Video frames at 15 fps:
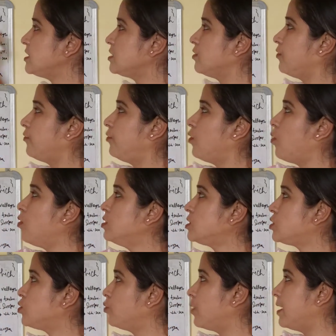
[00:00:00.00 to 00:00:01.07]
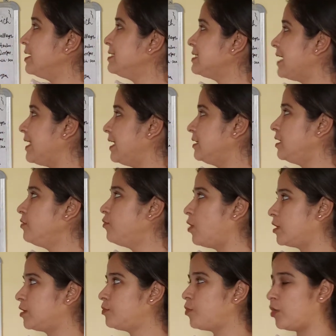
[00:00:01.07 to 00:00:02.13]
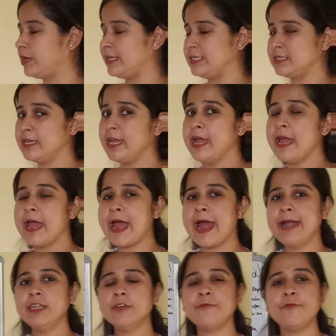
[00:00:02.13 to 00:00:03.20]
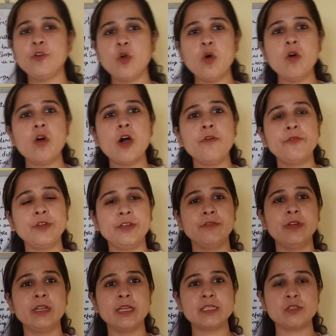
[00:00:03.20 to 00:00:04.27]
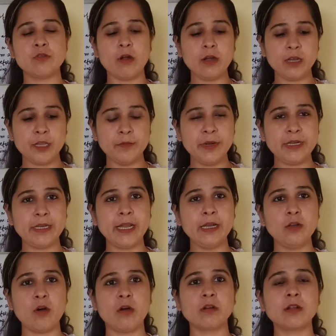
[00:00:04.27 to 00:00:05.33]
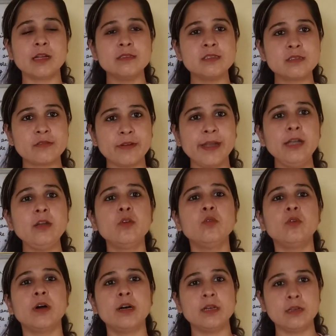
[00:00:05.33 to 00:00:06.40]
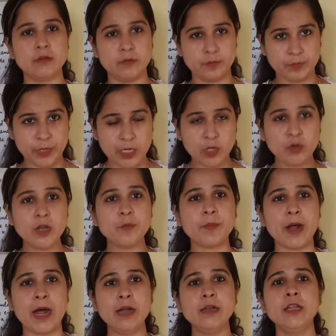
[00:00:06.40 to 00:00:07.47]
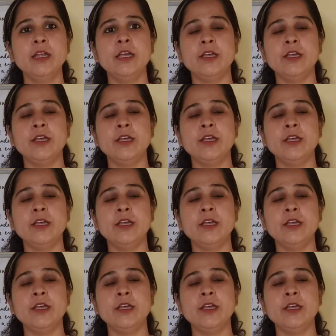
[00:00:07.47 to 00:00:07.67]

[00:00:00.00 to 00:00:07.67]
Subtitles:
flows towards another water bodies, and the flow of river is not limited or constrained to a particular part.